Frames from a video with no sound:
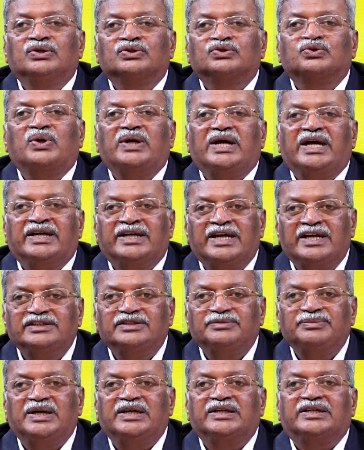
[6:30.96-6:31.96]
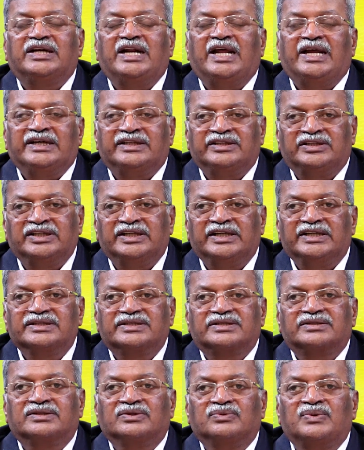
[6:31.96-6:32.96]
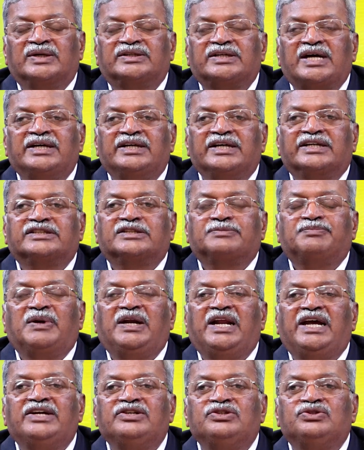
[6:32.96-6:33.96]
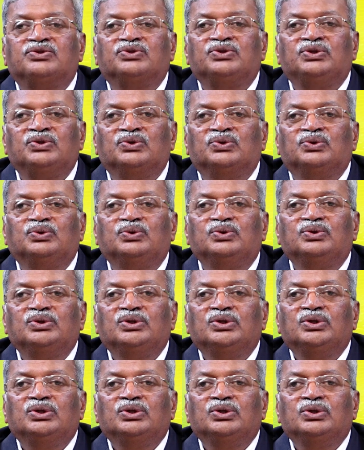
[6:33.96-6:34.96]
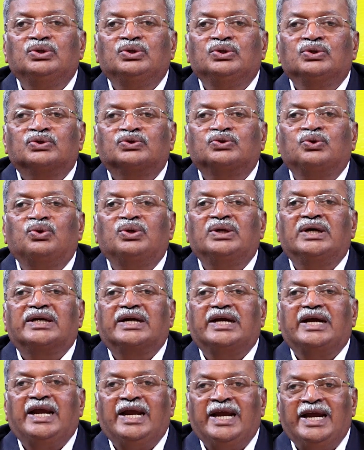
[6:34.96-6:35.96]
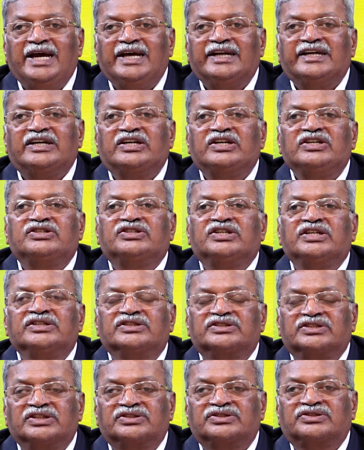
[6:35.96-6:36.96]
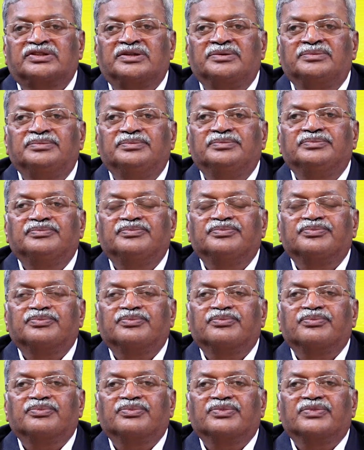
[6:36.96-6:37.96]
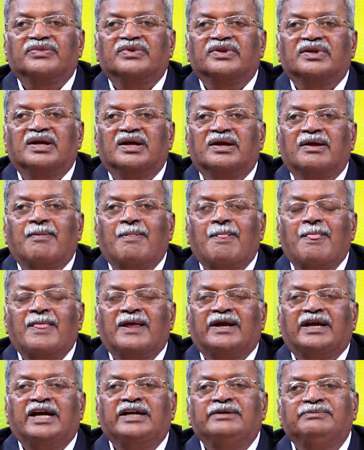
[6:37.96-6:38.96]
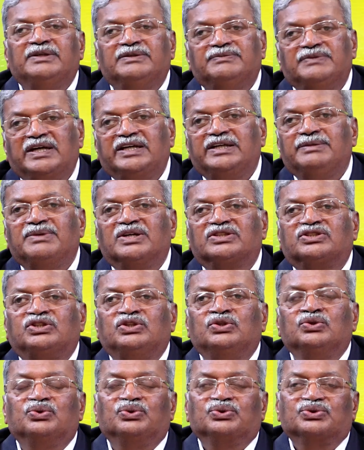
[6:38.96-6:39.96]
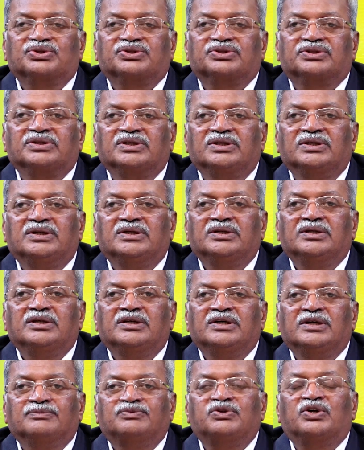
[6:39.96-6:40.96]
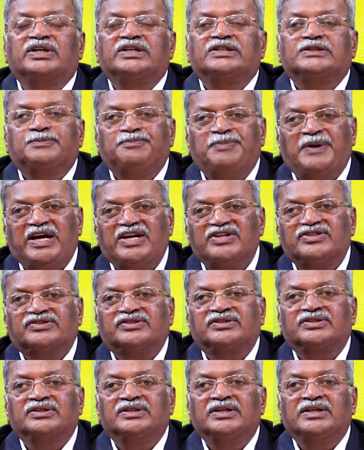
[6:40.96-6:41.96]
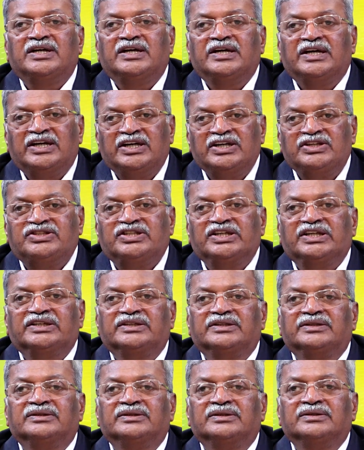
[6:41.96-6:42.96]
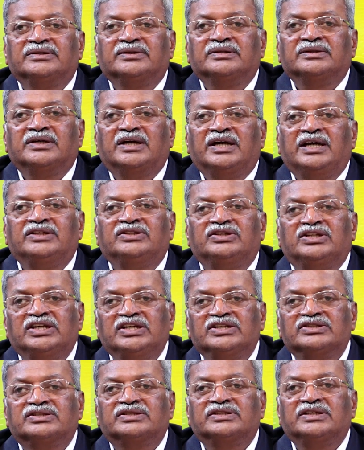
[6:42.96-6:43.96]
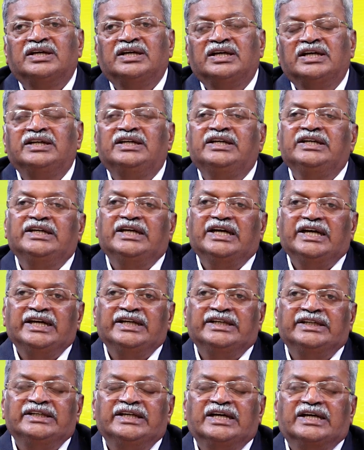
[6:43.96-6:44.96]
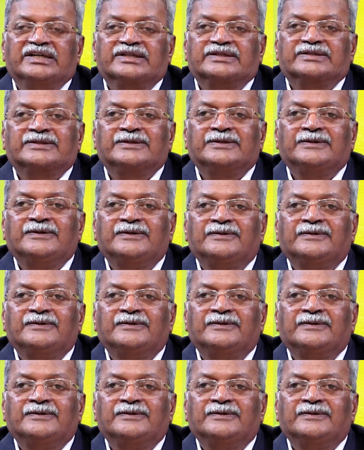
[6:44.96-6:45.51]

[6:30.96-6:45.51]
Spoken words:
So, arrangement like this, what I explained to you, solar air heating system can be very much used for space heating in these hilly areas.